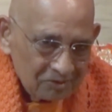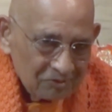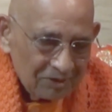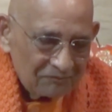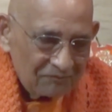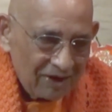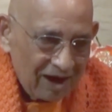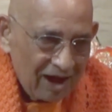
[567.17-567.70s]

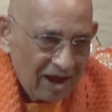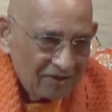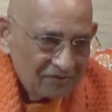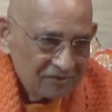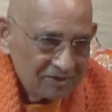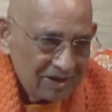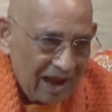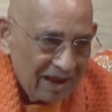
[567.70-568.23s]
to a
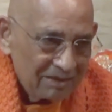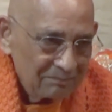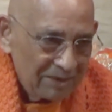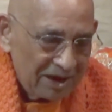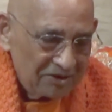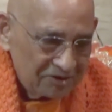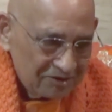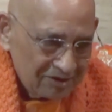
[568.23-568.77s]
vast
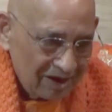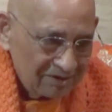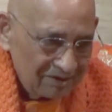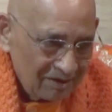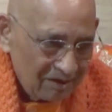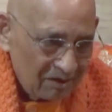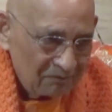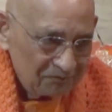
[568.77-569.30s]

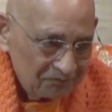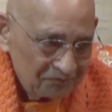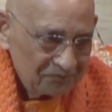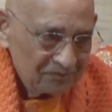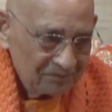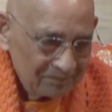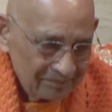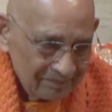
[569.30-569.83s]
dimension of
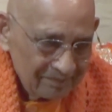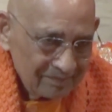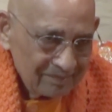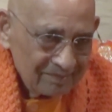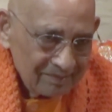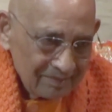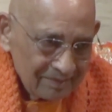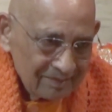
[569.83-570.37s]

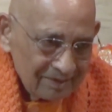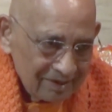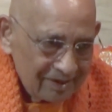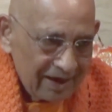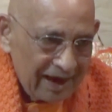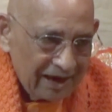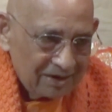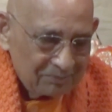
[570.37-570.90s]

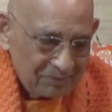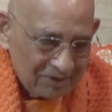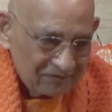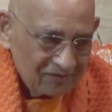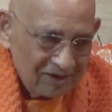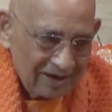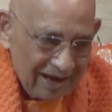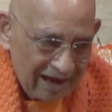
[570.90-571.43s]
great
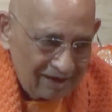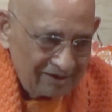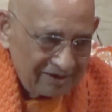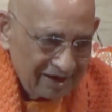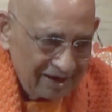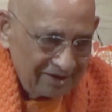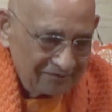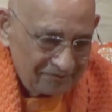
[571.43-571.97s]

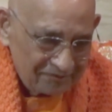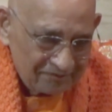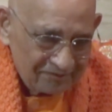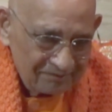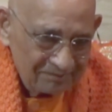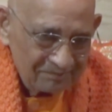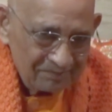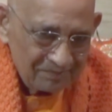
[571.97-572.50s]
personalities